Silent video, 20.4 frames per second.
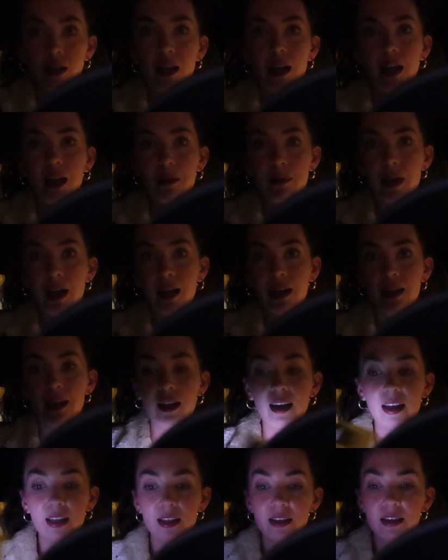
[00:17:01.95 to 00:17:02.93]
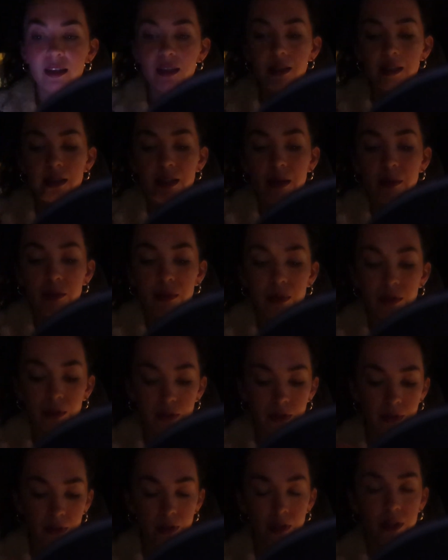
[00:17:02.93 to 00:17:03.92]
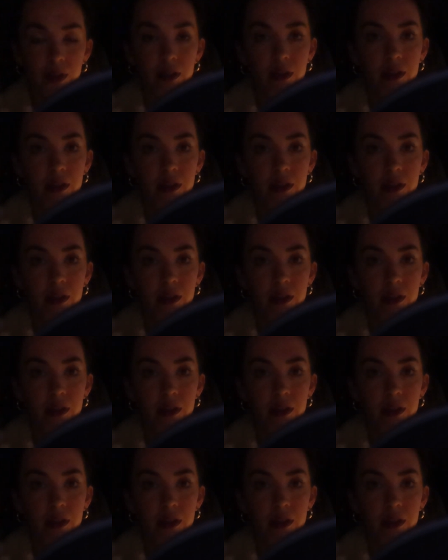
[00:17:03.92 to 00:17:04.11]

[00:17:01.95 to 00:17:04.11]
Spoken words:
head back and assemble